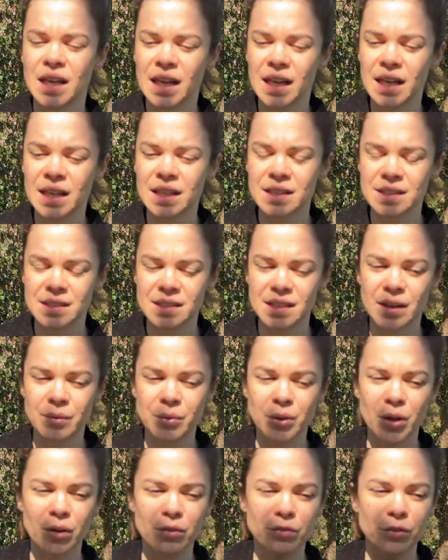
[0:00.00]
And I
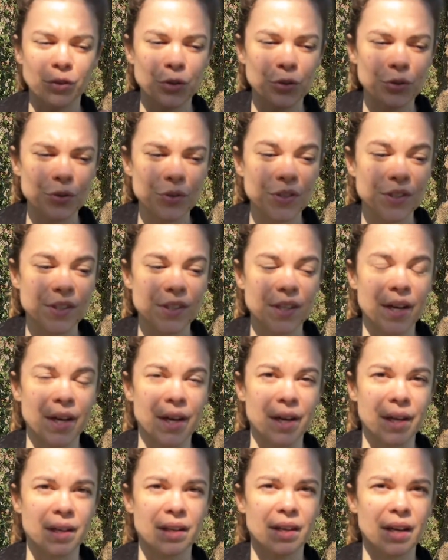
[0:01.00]
would love for you to
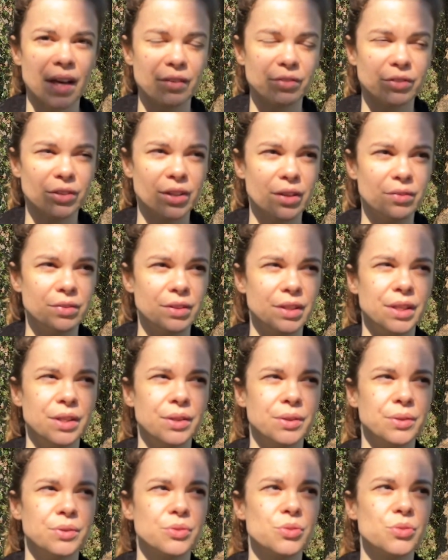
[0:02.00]
stay after that video,
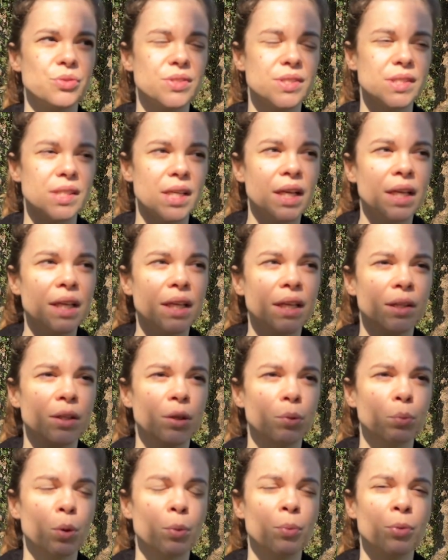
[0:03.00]
to stay in the
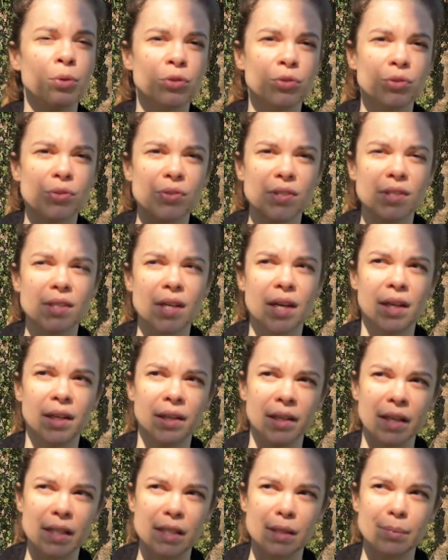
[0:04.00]
moment, to stay in
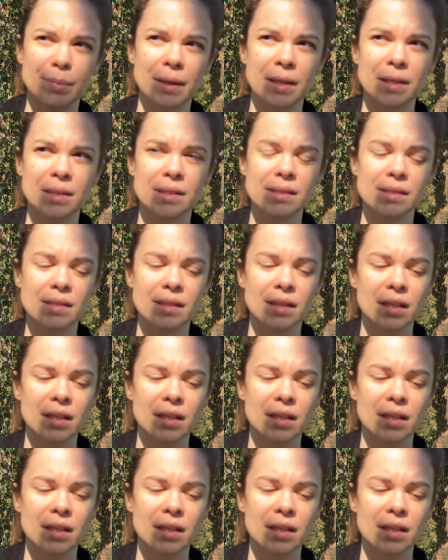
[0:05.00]
that space,